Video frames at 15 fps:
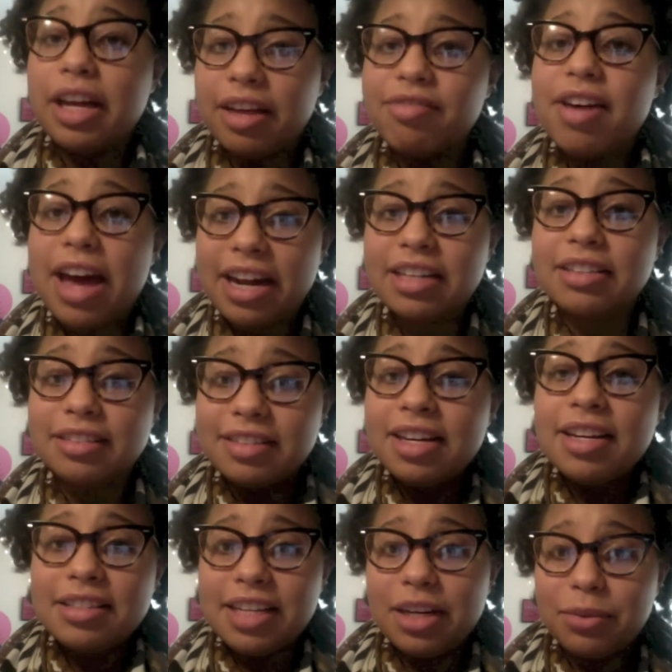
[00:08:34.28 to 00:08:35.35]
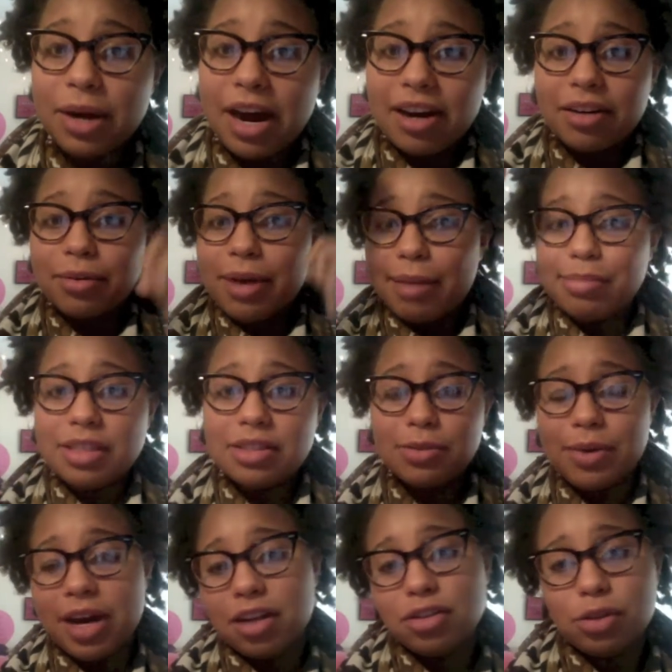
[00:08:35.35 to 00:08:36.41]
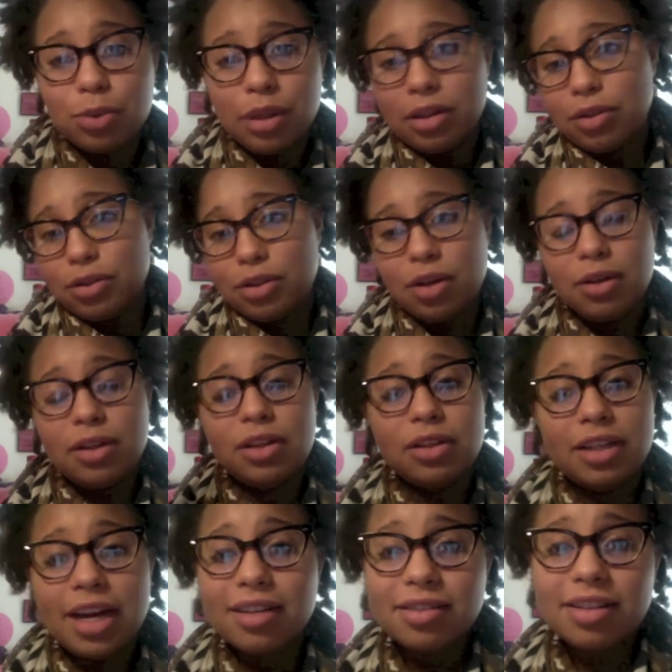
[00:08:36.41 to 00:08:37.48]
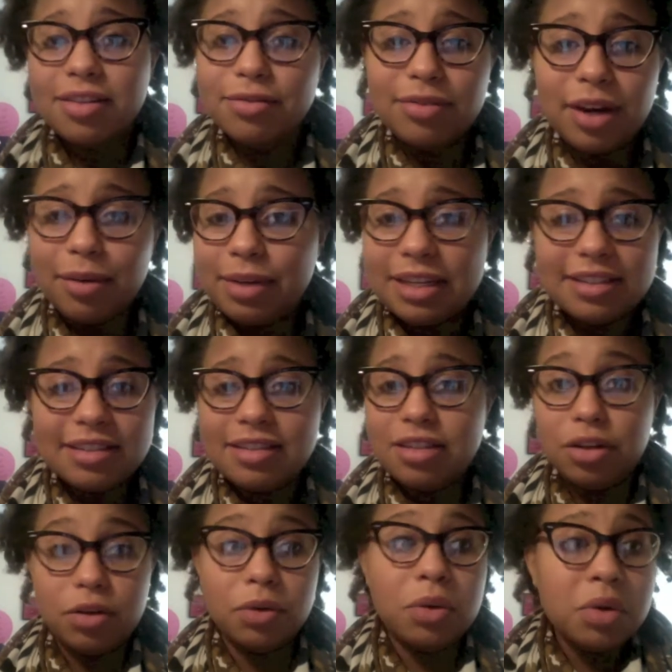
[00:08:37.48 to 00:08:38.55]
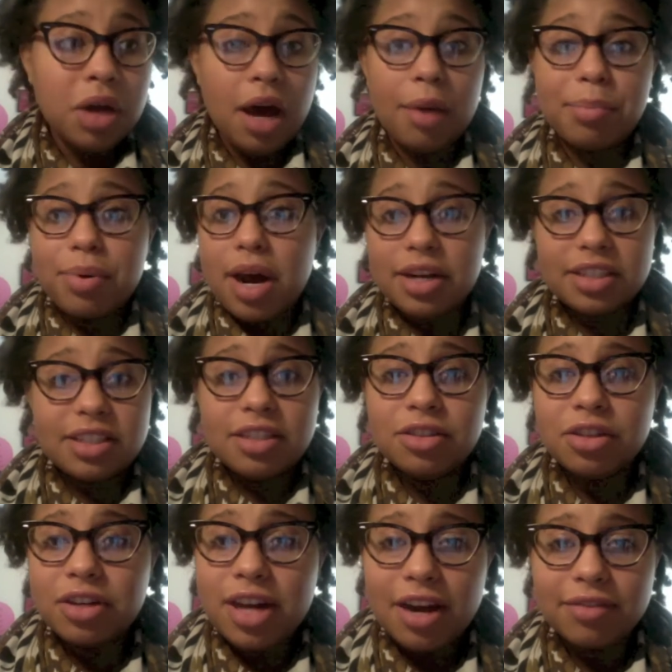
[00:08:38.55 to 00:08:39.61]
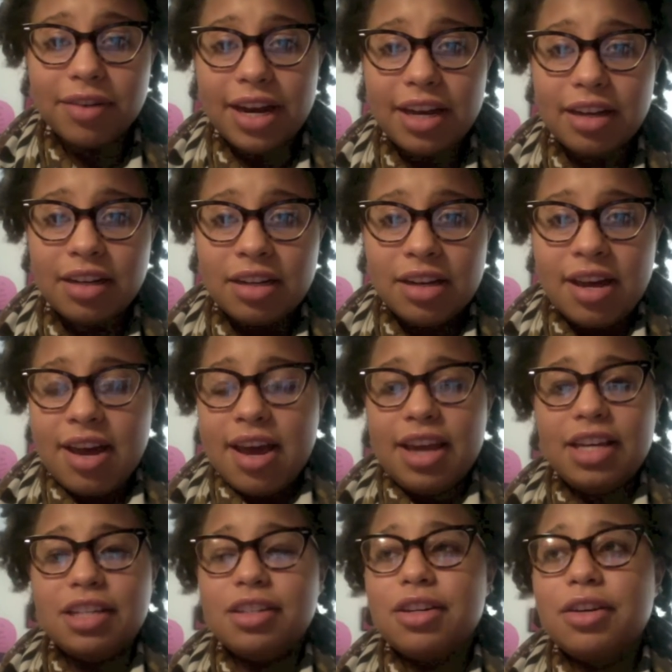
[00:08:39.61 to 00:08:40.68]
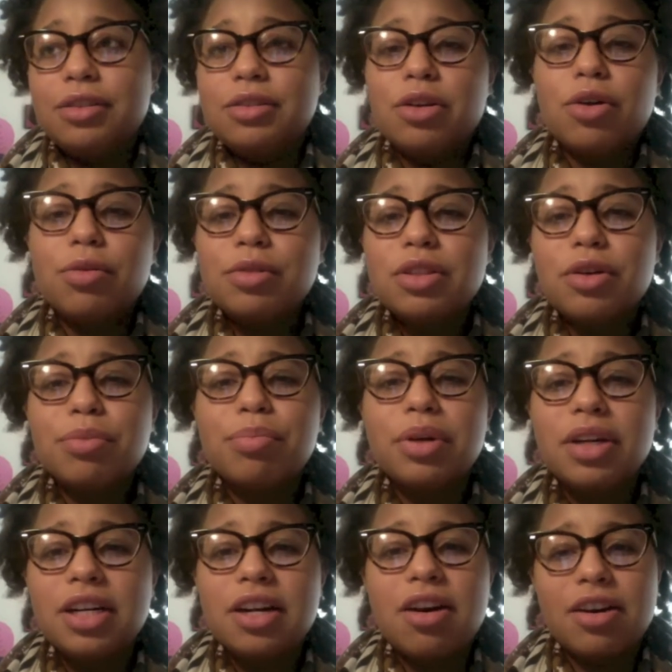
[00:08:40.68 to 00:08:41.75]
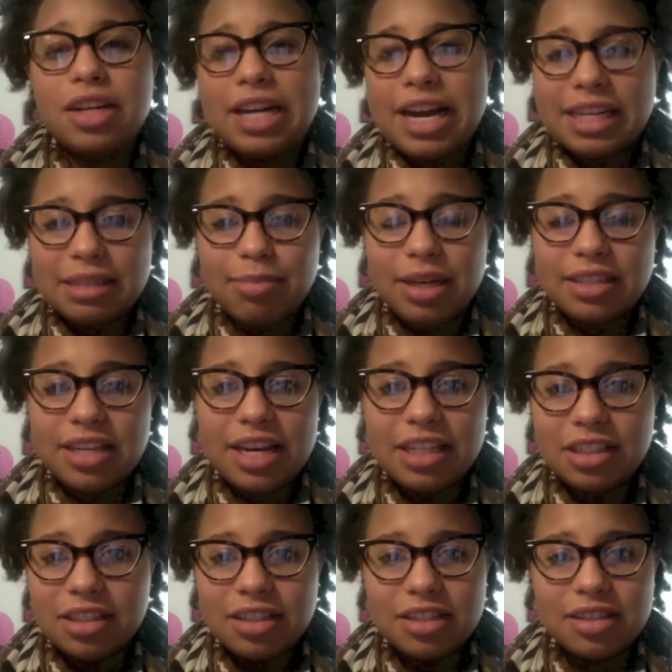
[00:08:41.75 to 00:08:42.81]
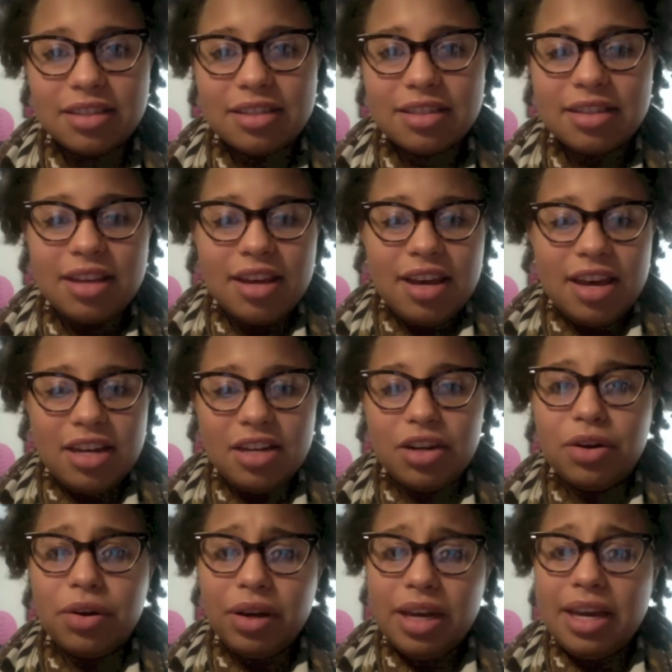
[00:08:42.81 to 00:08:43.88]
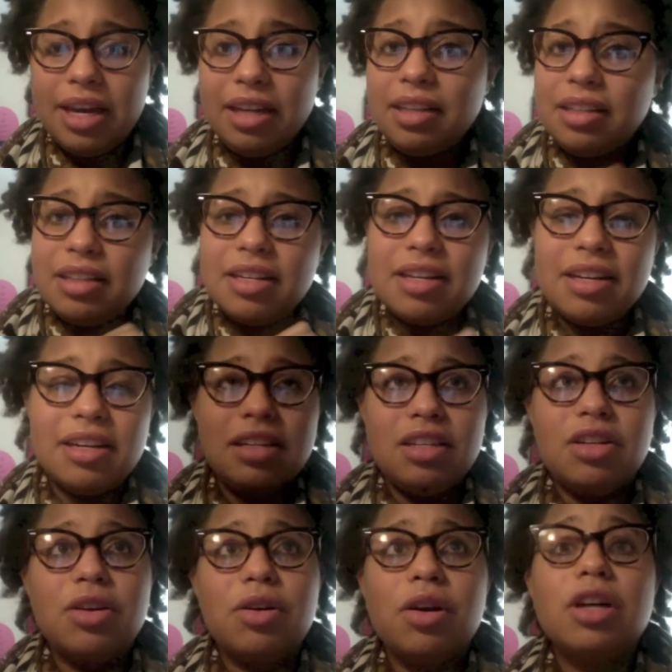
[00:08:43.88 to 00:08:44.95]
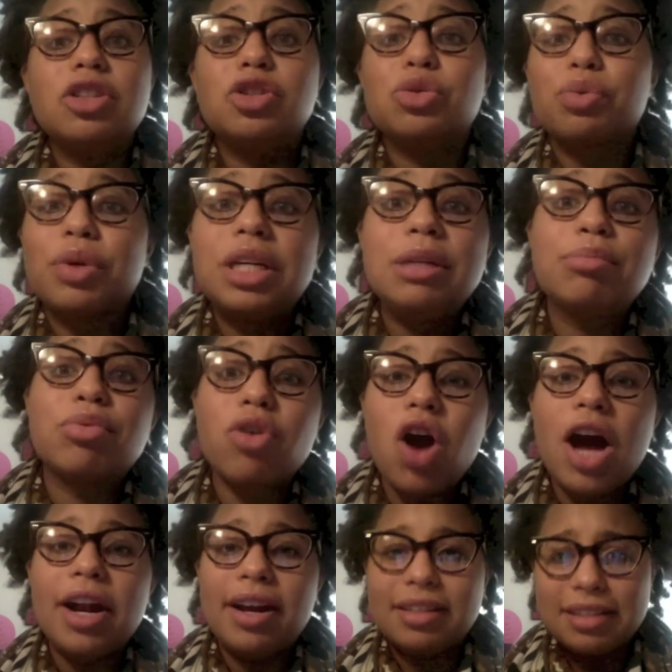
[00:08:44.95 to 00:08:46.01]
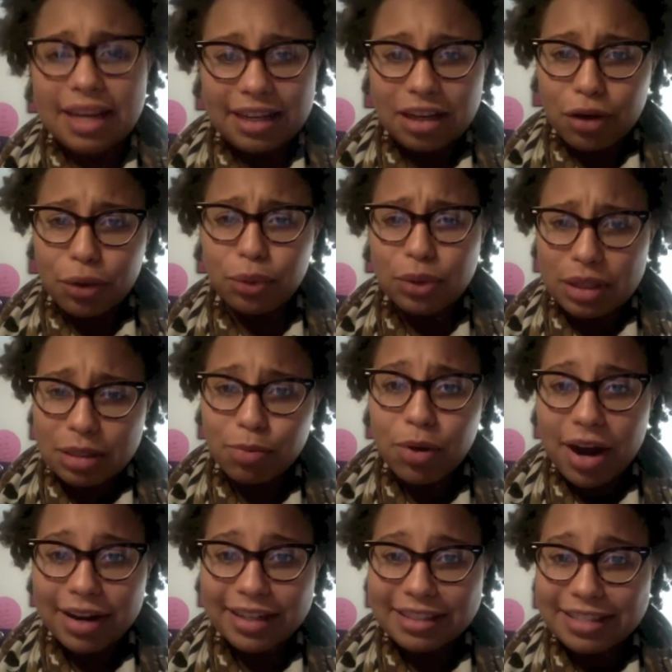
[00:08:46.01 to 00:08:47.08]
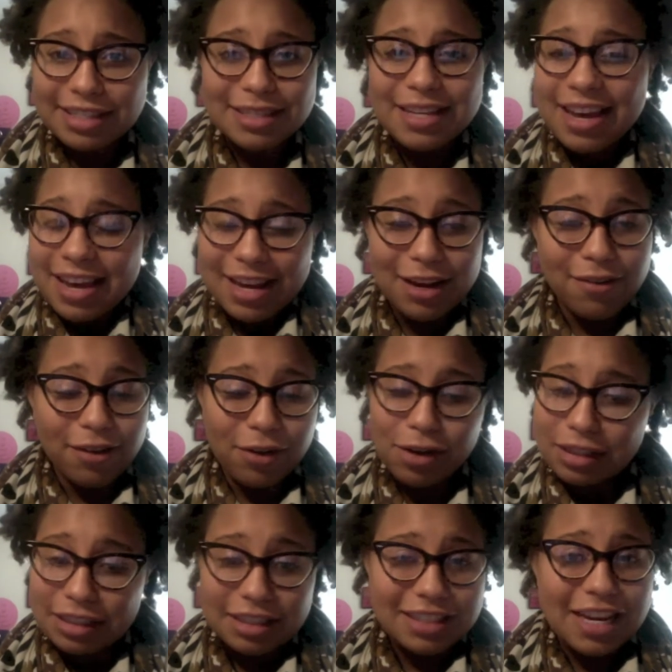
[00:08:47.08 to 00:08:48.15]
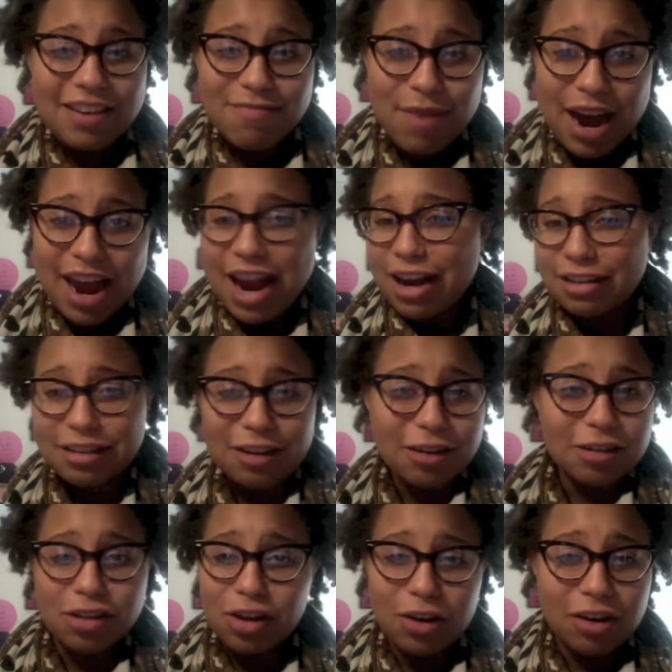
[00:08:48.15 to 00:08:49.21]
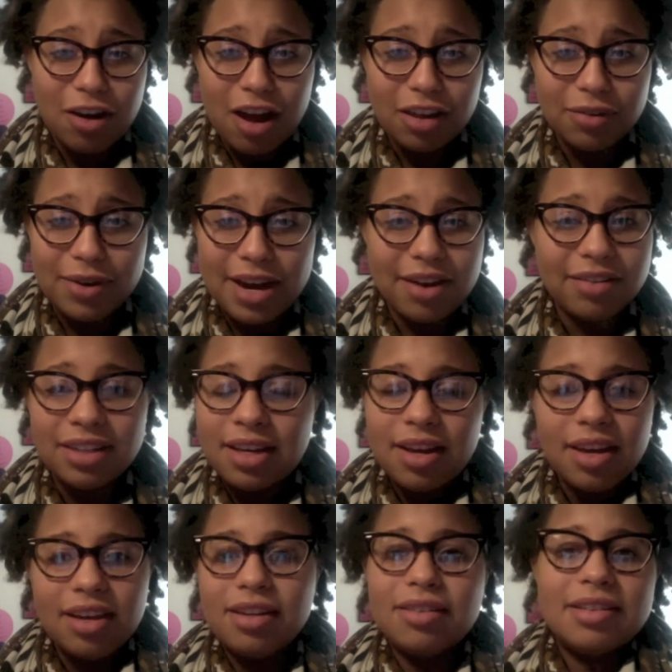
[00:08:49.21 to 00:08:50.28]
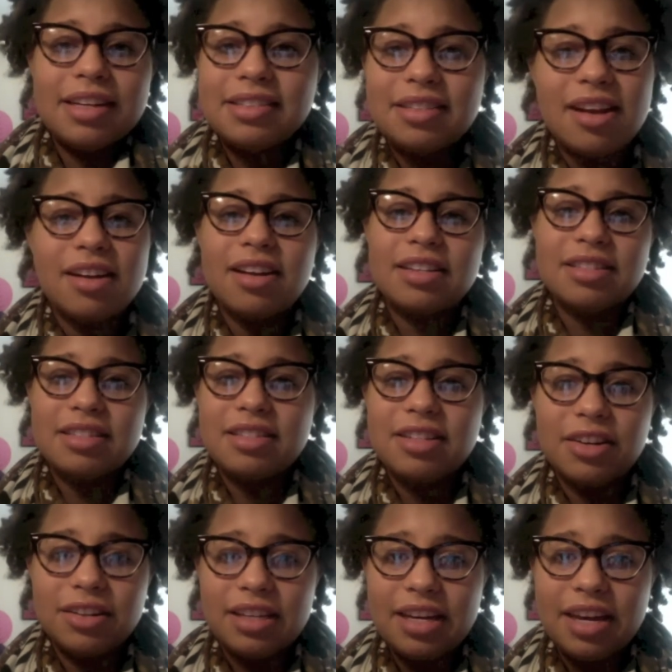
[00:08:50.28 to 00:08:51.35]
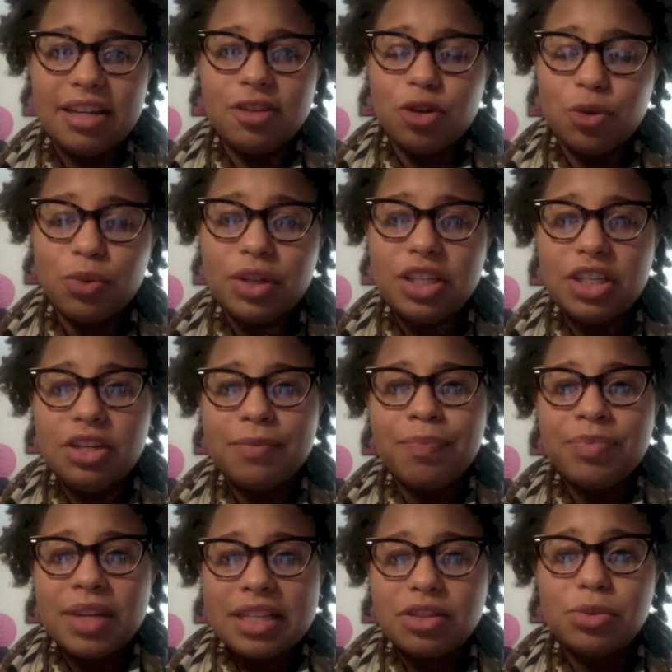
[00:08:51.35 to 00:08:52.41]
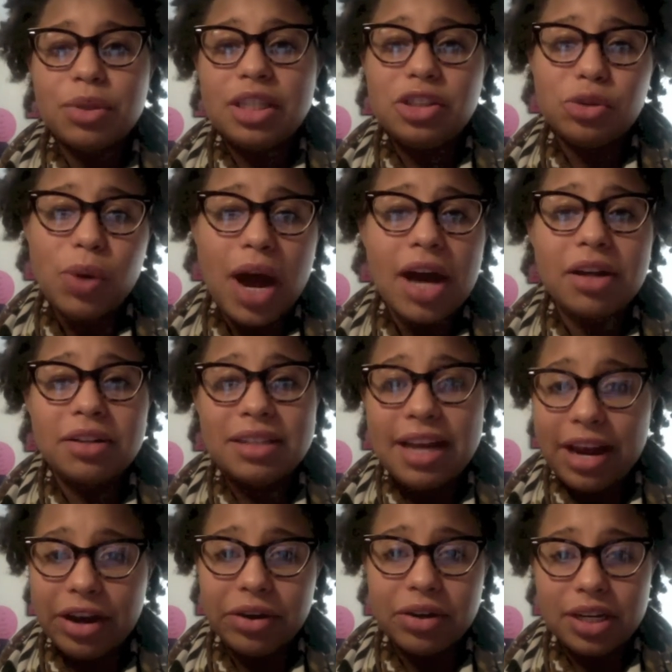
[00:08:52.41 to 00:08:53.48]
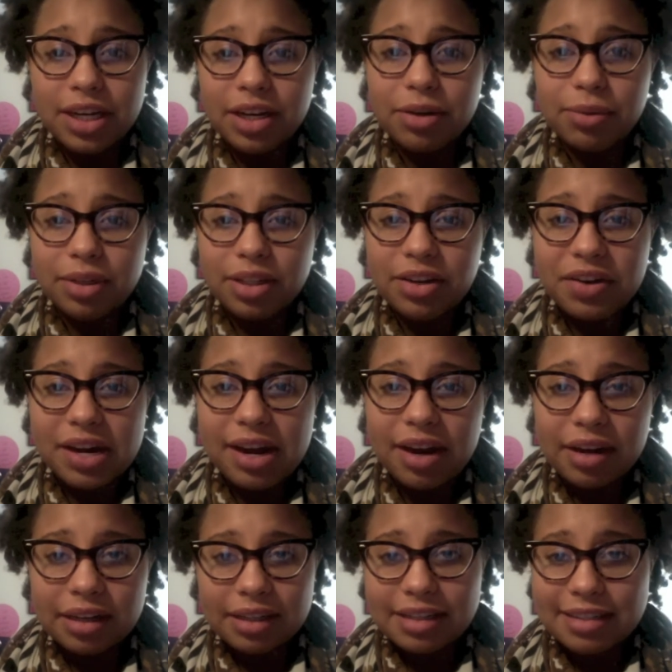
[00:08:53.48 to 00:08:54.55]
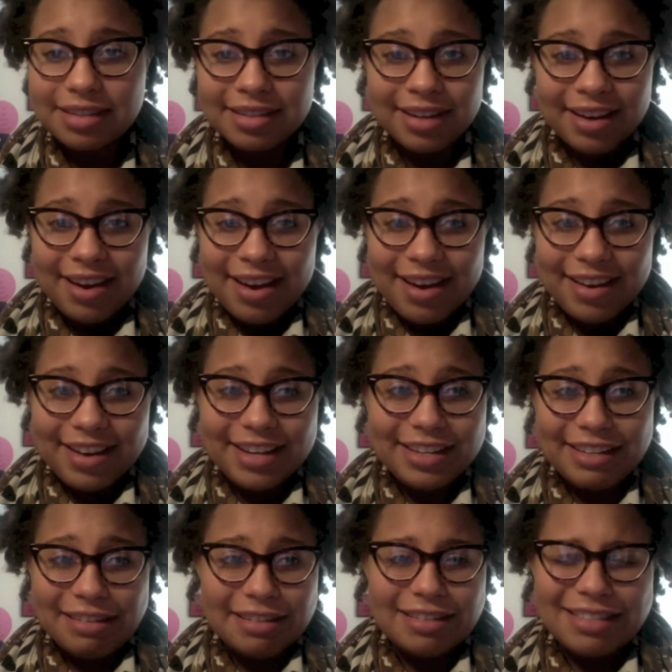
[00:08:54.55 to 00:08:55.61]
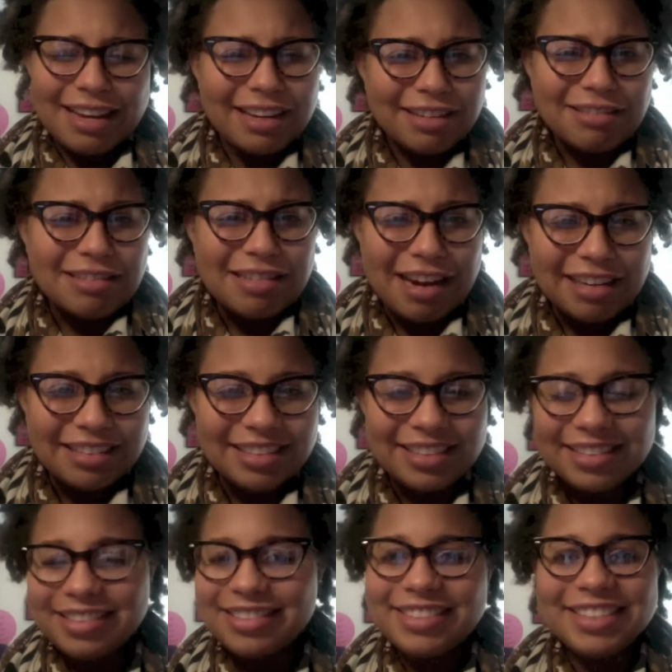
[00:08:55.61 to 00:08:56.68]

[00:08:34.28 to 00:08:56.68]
had a day where I had to wrap this around, do one of those cute little knots in the front because a product didn't turn out right. Don't put all your expectations, in a dream product, like, oh, this product is, going to save my hair, it's going to turn it all around. That's not necessarily it. It's really trial and error here with your hair, because it's like you're a scientist.